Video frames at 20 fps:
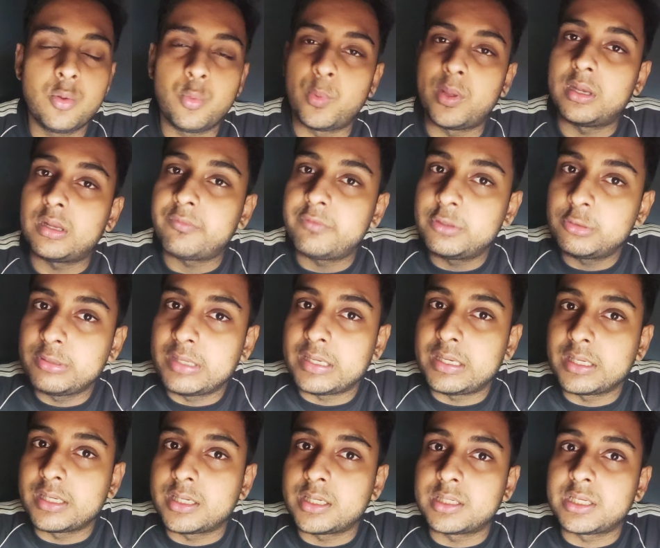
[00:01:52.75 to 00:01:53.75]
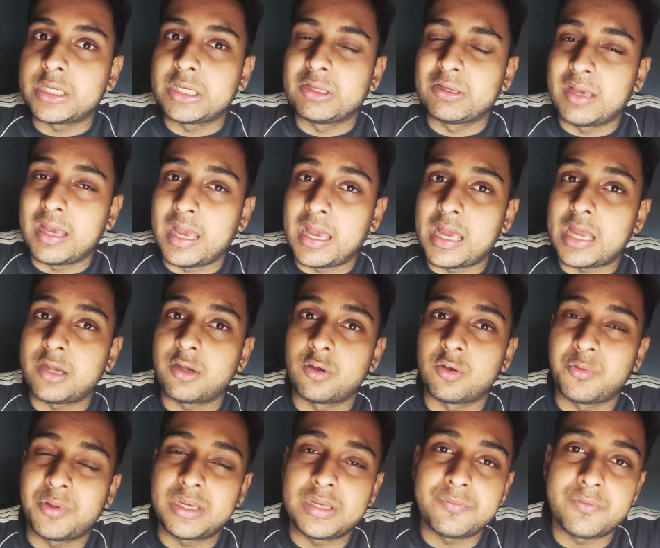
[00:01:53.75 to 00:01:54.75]
Whenever you get a cut in your hand,
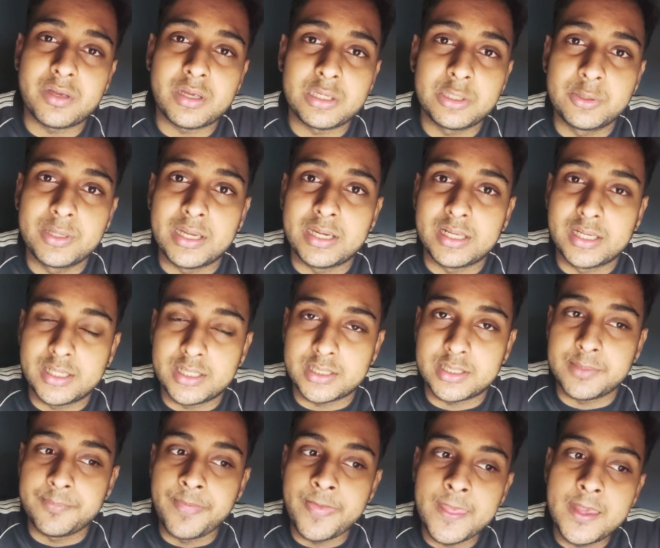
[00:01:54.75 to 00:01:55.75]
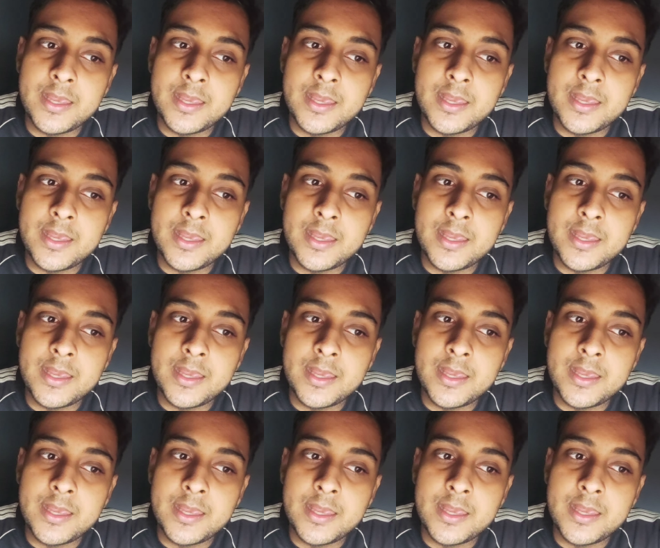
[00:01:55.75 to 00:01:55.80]
or whenever you get a cut,